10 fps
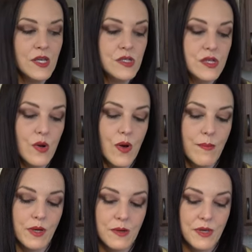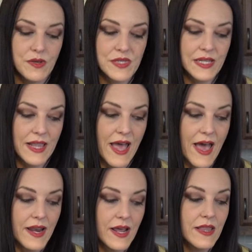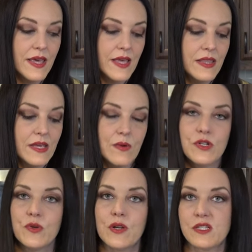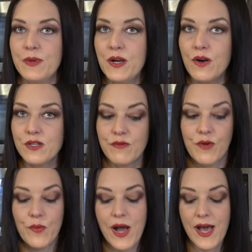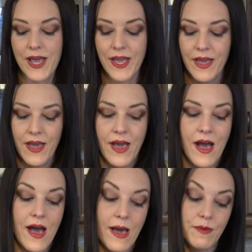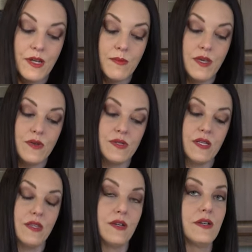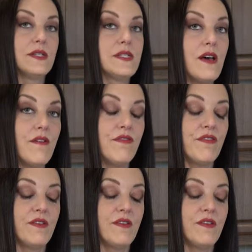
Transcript: So I'm gonna be using that. And then the original recipe calls for rye. I'm gonna be using the good stuff.